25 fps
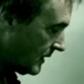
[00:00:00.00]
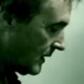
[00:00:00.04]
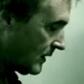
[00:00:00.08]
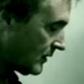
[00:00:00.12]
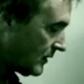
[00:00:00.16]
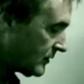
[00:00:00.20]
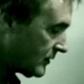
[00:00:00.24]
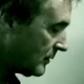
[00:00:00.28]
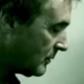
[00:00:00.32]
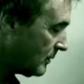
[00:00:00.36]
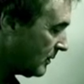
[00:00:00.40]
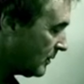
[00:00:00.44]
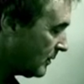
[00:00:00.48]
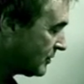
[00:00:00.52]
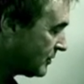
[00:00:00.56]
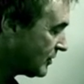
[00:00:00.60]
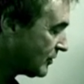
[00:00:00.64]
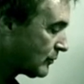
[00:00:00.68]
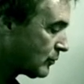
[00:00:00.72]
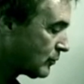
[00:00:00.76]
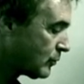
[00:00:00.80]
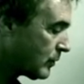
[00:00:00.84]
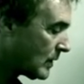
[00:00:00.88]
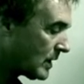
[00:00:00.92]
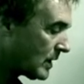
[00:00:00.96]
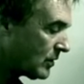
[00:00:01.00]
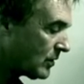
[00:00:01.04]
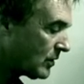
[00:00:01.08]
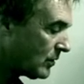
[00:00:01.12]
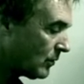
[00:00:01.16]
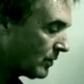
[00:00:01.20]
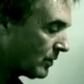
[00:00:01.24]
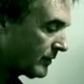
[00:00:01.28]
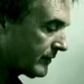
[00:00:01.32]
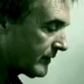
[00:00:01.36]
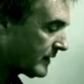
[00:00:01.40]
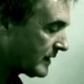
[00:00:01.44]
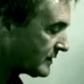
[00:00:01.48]
So with just one
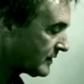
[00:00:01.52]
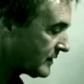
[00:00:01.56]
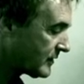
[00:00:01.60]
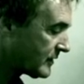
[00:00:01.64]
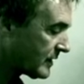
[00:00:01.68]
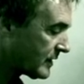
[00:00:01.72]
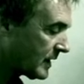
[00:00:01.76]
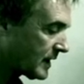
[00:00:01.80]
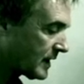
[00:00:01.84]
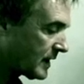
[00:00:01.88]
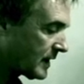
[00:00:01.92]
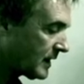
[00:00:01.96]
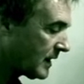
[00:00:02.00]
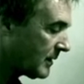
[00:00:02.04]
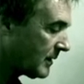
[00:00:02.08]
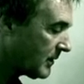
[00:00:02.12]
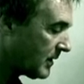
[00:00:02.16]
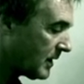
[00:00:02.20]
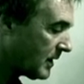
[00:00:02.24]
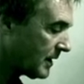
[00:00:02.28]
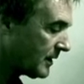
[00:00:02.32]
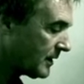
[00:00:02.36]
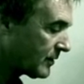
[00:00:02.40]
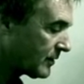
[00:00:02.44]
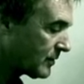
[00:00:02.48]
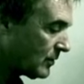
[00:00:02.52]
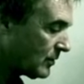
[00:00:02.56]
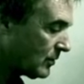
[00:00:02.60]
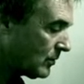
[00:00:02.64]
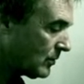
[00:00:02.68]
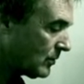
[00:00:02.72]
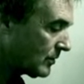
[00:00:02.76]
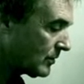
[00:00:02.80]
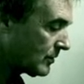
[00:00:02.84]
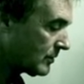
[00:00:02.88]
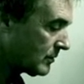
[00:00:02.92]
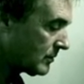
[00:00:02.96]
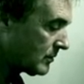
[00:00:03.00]
chord, if I just take an A minor
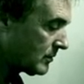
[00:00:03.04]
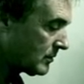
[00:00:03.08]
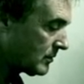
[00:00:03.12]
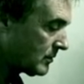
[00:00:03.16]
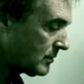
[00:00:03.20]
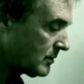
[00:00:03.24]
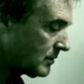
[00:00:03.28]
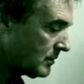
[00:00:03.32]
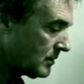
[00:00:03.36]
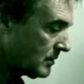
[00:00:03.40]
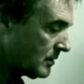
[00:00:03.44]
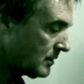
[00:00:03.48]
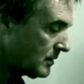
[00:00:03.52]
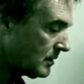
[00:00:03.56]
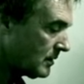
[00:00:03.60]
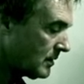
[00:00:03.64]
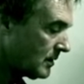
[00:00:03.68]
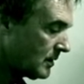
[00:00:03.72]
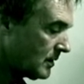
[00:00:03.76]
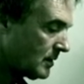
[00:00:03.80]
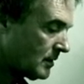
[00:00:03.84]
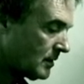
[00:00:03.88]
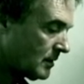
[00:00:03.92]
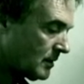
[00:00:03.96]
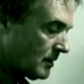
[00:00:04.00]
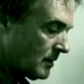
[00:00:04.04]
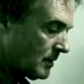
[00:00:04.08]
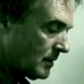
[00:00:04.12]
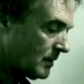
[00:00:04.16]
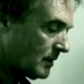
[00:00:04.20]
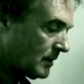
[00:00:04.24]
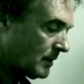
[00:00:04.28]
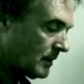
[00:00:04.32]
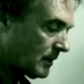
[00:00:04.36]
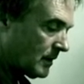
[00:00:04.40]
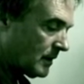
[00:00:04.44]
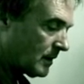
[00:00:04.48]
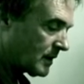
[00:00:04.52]
chord,
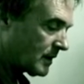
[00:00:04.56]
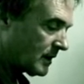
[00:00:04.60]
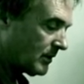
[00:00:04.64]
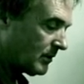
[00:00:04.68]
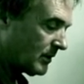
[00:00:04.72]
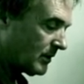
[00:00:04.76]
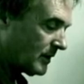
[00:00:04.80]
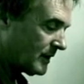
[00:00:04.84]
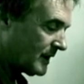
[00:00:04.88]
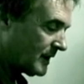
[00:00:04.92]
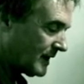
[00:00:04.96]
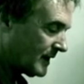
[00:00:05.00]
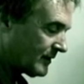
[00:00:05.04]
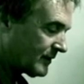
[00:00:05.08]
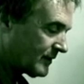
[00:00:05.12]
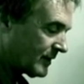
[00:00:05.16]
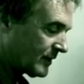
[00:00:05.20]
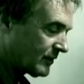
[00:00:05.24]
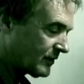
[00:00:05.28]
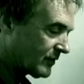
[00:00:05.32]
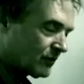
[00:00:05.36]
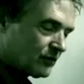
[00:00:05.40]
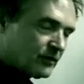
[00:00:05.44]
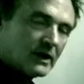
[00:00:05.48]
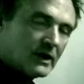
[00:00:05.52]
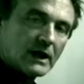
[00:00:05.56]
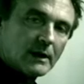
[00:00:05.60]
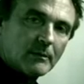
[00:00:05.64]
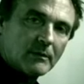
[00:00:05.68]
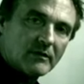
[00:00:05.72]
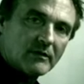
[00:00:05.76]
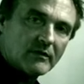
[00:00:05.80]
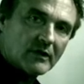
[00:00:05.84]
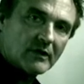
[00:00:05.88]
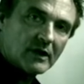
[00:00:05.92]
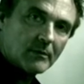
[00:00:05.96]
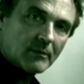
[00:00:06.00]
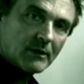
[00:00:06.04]
okay, well that's not telling me
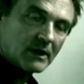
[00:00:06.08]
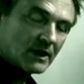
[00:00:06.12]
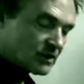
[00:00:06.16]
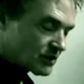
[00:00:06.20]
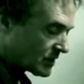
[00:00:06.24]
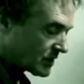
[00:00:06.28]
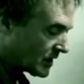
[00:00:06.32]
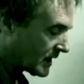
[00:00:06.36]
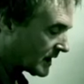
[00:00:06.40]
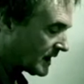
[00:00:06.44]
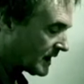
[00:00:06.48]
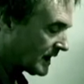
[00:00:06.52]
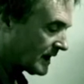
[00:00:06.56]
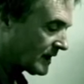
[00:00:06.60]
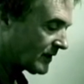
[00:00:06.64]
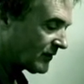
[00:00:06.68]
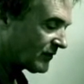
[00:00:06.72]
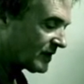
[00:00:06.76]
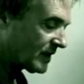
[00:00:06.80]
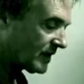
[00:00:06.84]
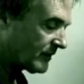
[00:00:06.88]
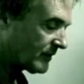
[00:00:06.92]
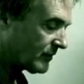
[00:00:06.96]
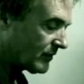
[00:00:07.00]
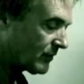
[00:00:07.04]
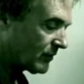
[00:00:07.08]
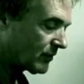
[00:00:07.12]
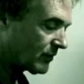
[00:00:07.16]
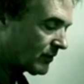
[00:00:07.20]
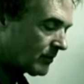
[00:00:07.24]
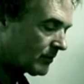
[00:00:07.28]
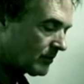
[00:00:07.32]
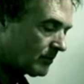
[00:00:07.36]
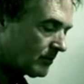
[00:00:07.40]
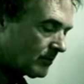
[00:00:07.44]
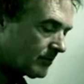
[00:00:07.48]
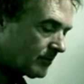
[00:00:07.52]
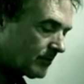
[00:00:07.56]
very much. I can add a 7th.
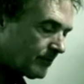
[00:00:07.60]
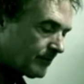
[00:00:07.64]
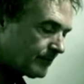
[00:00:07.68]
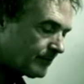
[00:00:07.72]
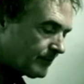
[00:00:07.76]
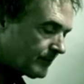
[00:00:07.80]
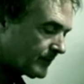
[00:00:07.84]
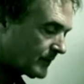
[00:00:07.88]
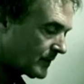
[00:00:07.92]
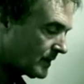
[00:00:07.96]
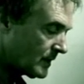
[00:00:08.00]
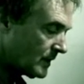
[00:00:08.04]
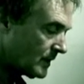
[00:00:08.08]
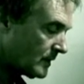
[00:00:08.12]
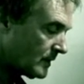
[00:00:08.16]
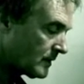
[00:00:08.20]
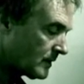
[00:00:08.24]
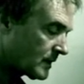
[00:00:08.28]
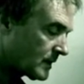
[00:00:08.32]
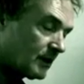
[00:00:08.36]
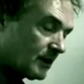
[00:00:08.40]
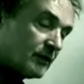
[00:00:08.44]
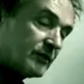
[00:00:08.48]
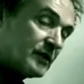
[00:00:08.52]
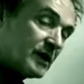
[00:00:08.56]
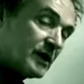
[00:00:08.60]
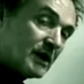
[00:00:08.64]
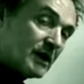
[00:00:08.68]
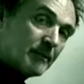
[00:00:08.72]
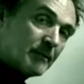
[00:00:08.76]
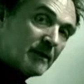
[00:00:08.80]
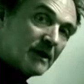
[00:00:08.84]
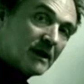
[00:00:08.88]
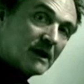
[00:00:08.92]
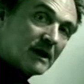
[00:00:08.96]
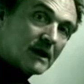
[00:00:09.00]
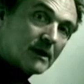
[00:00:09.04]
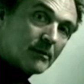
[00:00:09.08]
Okay, that's telling
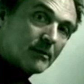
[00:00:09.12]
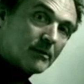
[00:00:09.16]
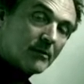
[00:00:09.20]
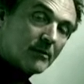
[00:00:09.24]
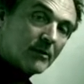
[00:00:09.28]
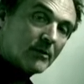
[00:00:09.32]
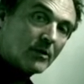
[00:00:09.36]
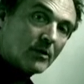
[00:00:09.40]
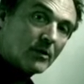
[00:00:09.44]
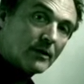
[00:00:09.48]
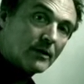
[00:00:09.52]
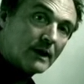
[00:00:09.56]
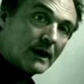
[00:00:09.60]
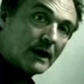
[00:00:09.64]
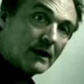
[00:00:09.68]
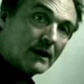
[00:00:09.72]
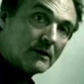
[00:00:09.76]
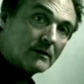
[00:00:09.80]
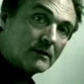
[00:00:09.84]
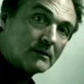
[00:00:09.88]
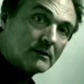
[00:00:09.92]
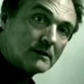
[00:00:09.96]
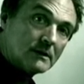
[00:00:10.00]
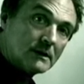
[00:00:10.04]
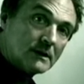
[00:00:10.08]
me a little bit more now.